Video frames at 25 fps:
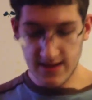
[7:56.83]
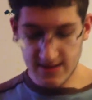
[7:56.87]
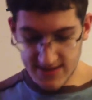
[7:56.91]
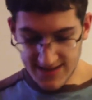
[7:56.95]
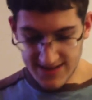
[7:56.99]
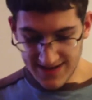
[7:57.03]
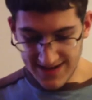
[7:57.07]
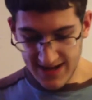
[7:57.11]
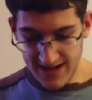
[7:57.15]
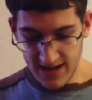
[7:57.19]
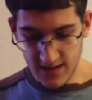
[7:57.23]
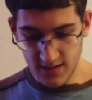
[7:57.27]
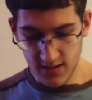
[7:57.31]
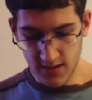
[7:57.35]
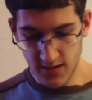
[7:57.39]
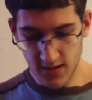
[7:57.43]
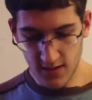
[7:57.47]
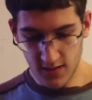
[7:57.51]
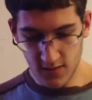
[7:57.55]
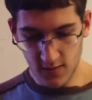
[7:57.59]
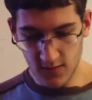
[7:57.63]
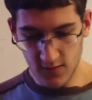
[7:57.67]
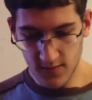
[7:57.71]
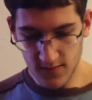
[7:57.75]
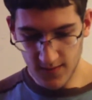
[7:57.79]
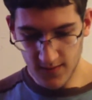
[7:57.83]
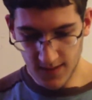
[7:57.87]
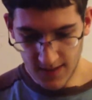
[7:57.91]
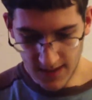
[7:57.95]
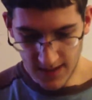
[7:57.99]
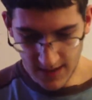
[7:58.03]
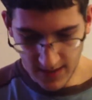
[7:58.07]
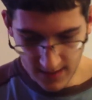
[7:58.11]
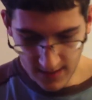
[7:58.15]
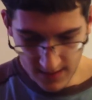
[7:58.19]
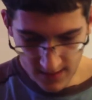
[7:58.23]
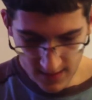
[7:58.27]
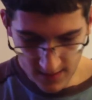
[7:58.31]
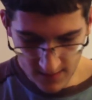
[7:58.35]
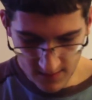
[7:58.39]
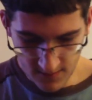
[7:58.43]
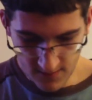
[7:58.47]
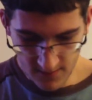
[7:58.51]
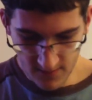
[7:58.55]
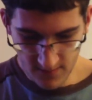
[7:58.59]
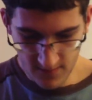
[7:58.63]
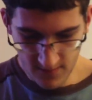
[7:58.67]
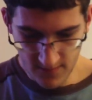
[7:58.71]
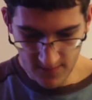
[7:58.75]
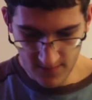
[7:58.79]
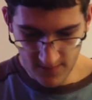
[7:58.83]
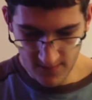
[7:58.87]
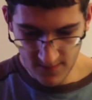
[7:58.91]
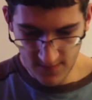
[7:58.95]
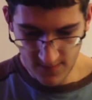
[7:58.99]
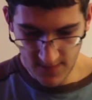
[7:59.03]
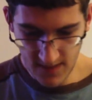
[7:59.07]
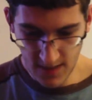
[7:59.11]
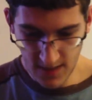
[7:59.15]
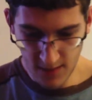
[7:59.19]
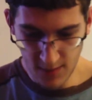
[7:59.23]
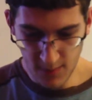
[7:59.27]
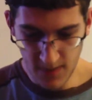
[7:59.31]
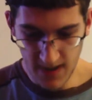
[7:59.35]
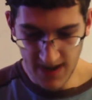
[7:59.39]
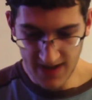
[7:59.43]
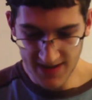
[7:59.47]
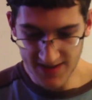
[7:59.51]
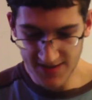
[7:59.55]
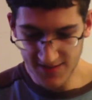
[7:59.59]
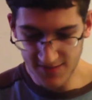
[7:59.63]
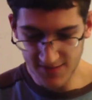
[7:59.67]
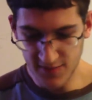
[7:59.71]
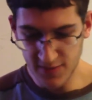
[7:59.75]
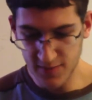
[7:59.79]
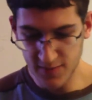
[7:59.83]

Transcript: dealio. I am now massively